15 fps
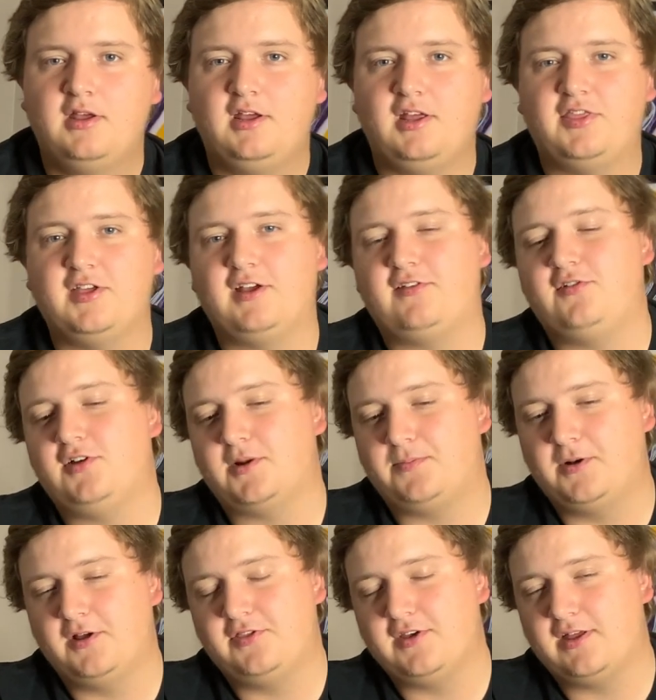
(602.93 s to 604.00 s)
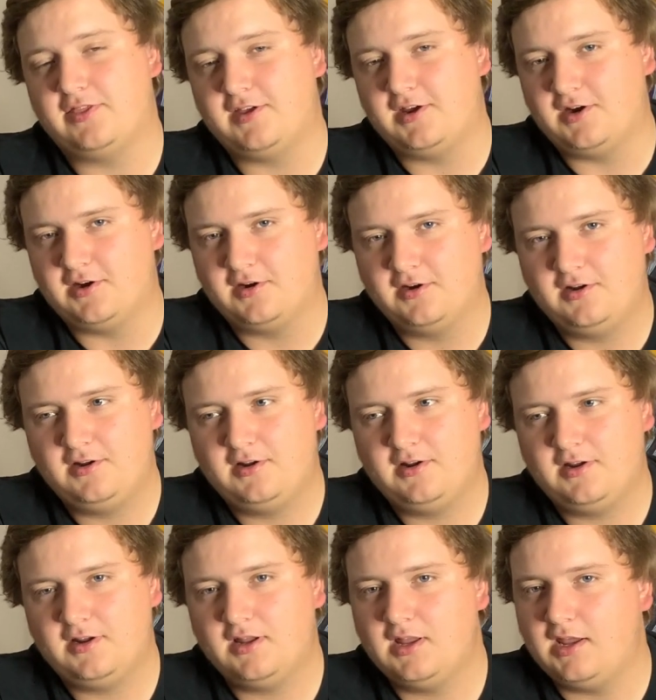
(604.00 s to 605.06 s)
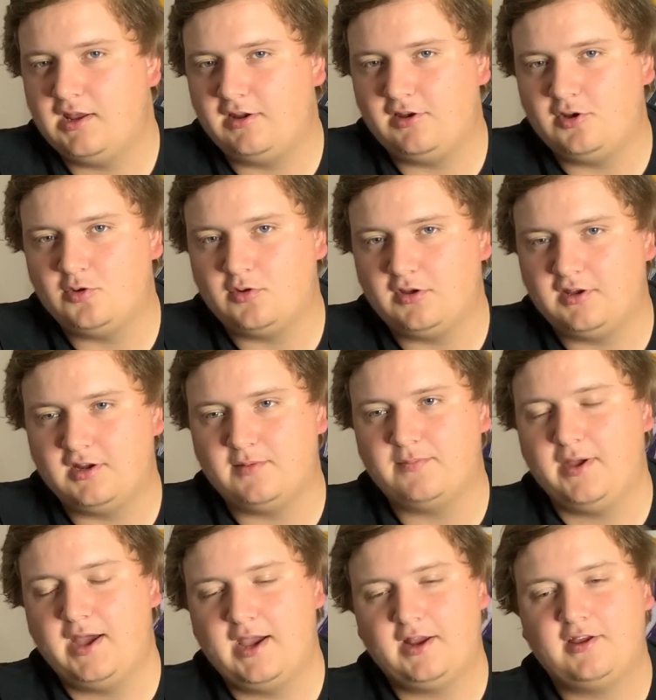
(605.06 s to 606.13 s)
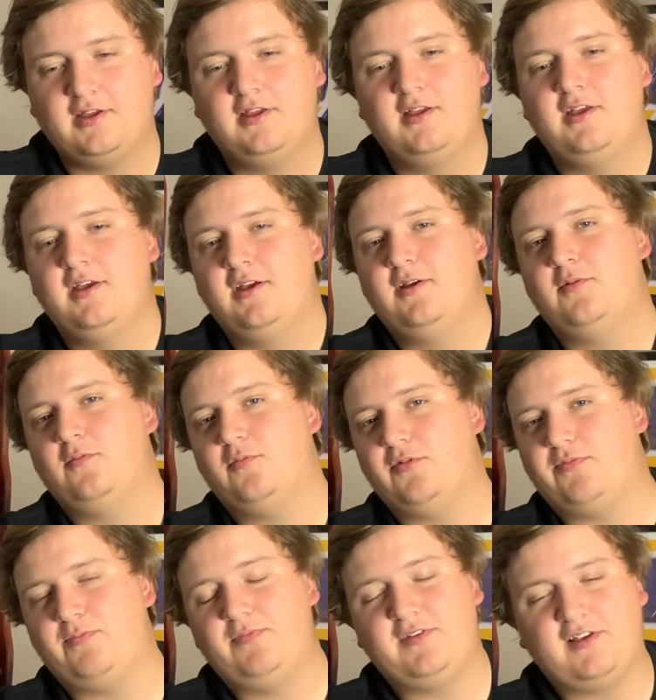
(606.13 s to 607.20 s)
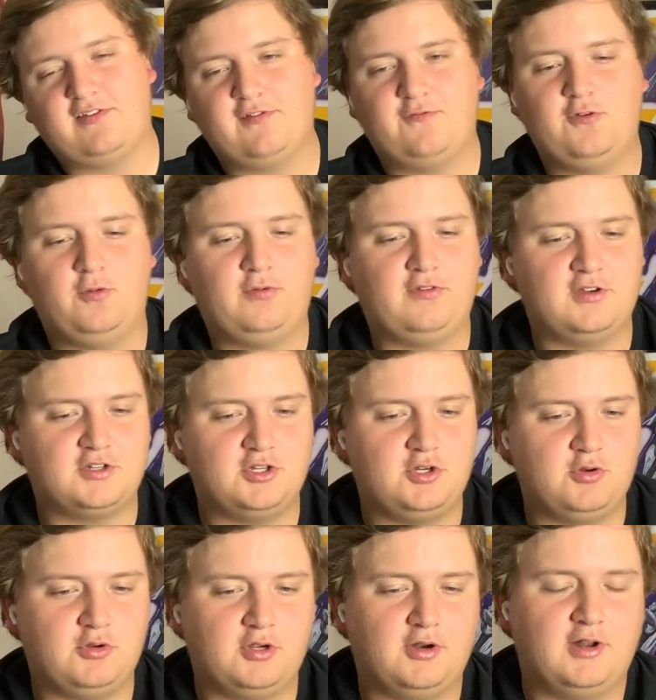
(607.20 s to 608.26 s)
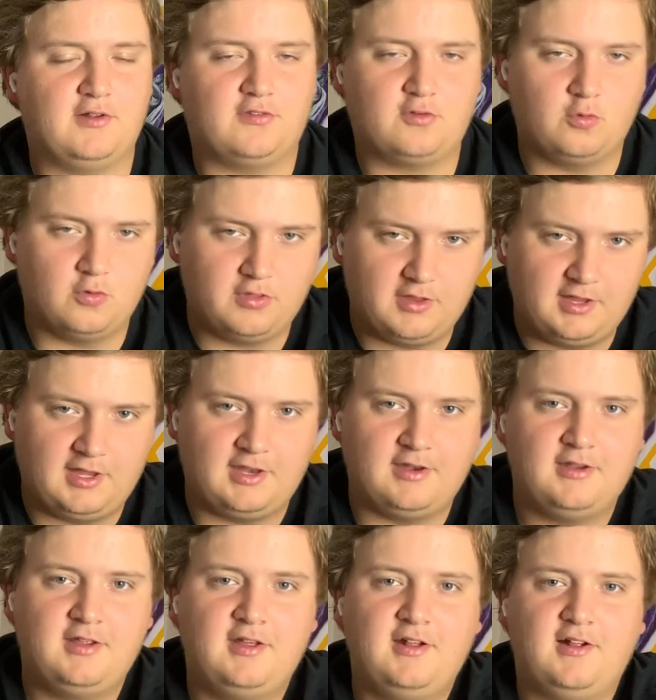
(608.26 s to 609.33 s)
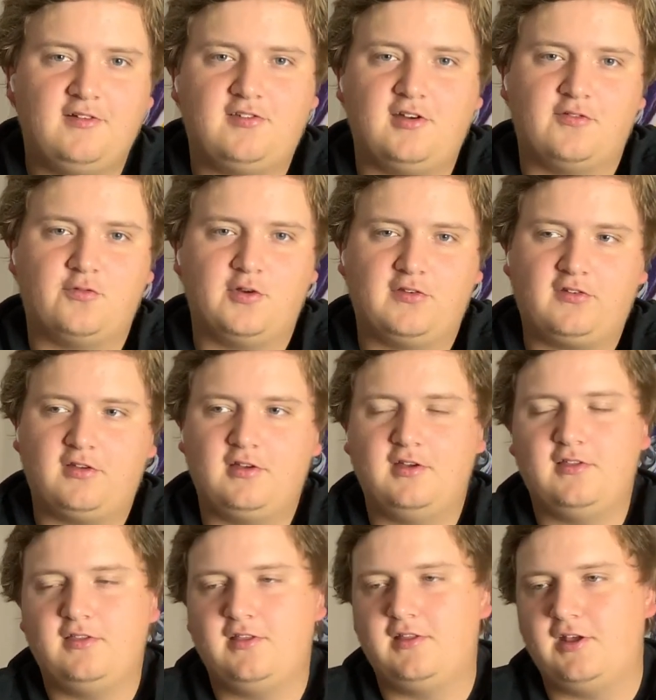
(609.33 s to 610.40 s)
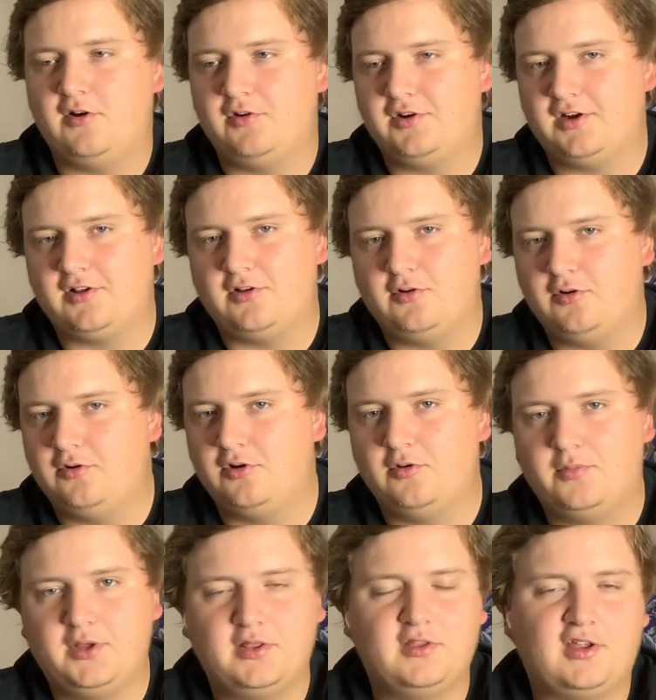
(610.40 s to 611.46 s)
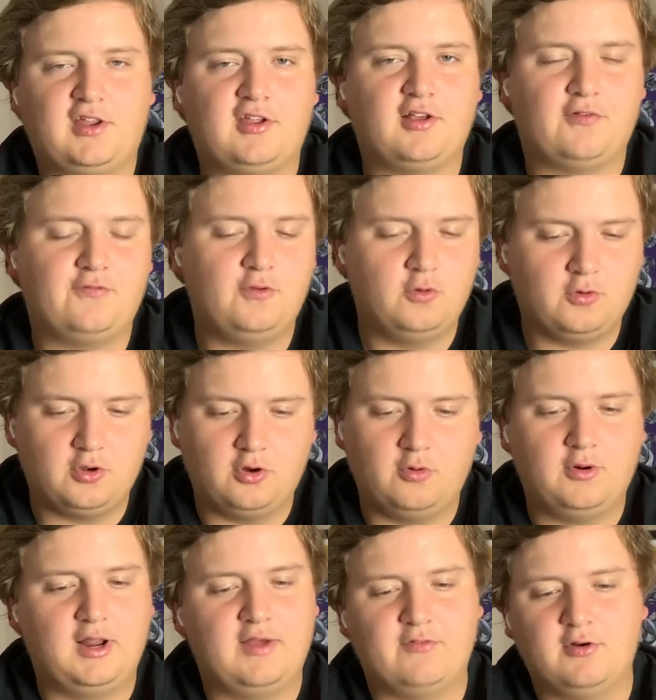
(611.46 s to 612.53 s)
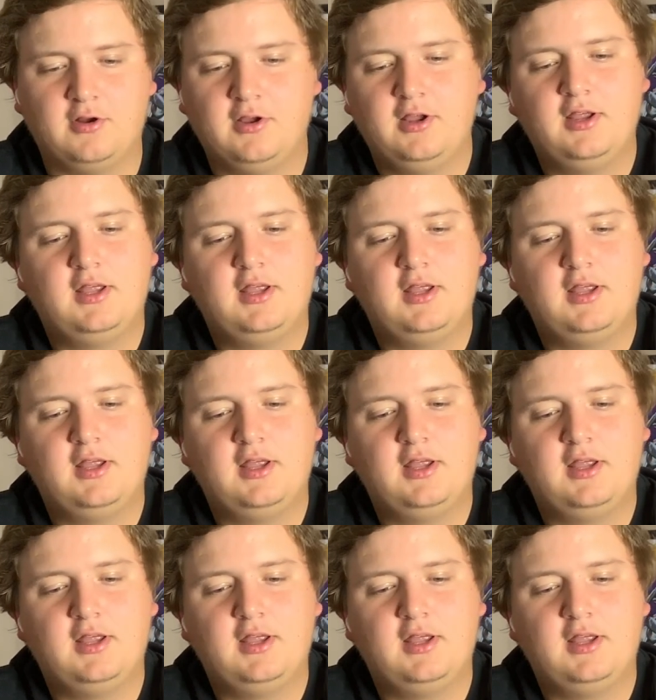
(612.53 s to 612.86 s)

He thinks you got to punt that there, and you can get it back with decent field position. You can go down and score then. instead of risking it, and then they only got to go a little bit and they kick a field goal, whatever.